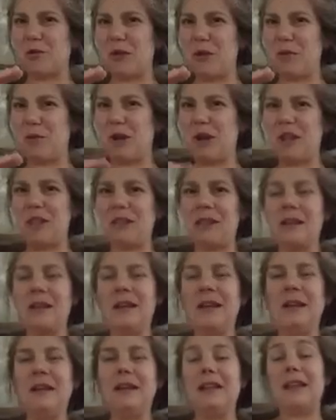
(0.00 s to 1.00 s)
when they breathe,
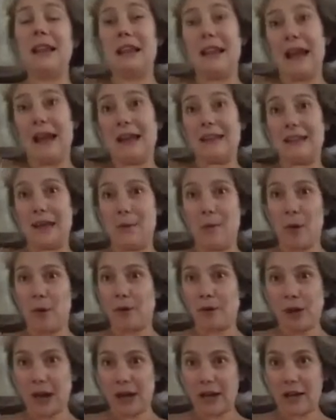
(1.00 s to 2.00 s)
that because I'm
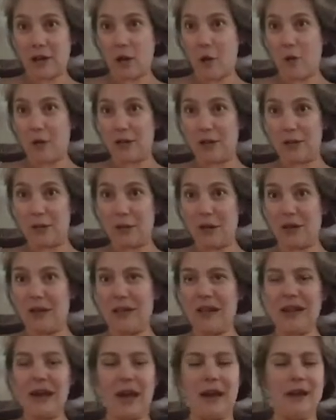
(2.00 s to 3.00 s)
always checking, oh, is he
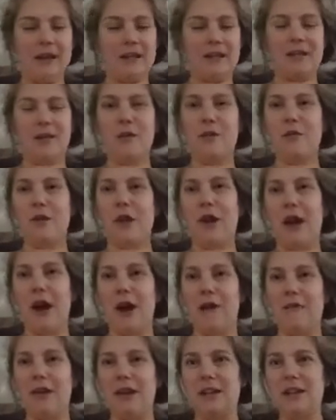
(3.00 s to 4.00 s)
breathing? And it's so very
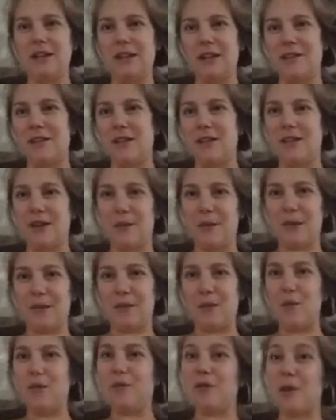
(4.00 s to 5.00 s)
obvious because the stomach
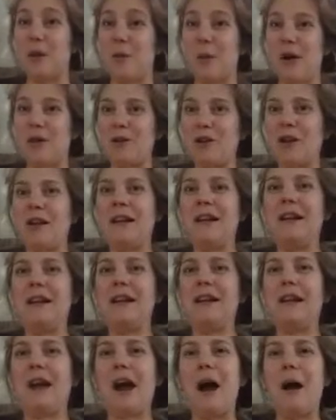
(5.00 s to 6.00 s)
moves so much.
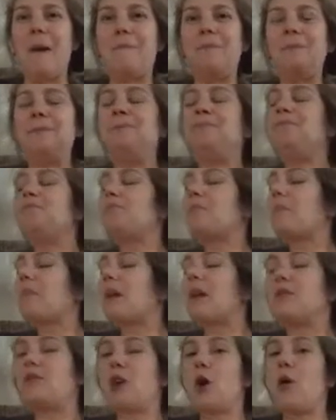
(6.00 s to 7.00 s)

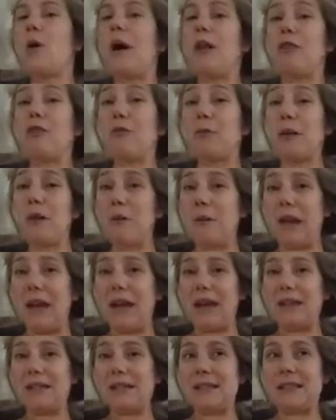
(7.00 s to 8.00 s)
So at 3
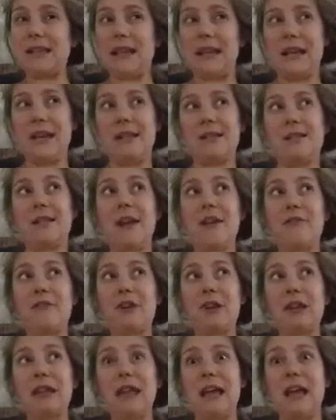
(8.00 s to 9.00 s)
weeks, he's
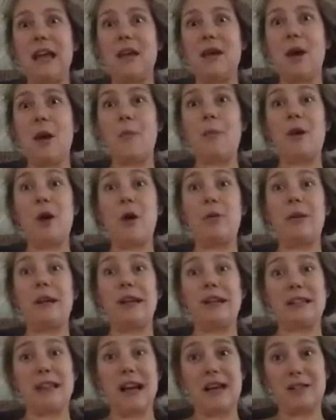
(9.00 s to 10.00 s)
definitely been
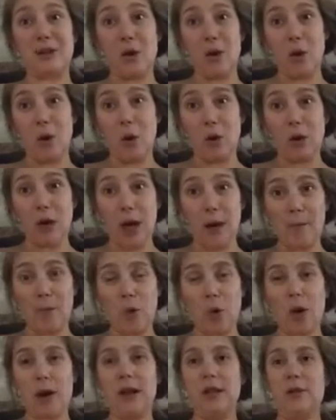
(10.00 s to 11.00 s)
opening his eyes a whole lot
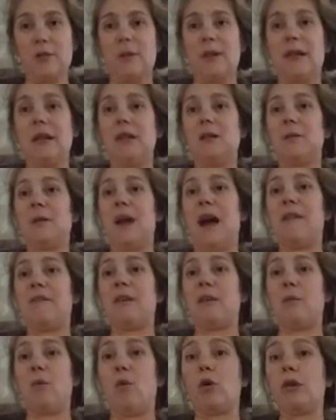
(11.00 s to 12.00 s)
more. He's been
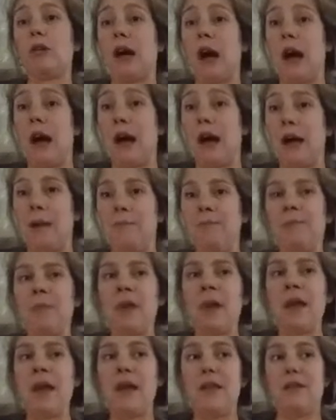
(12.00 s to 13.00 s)
having more time
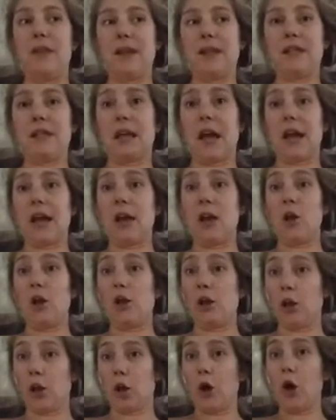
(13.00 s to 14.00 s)
that's like an
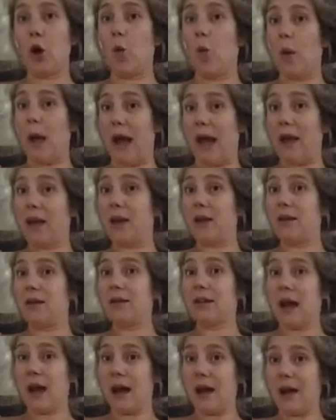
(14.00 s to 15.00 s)
alert, awake
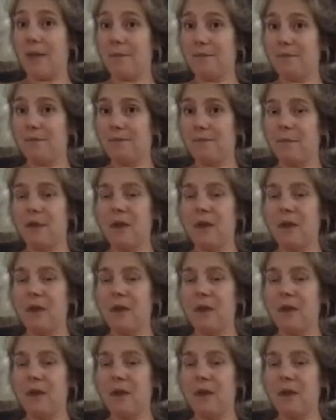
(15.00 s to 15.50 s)
time,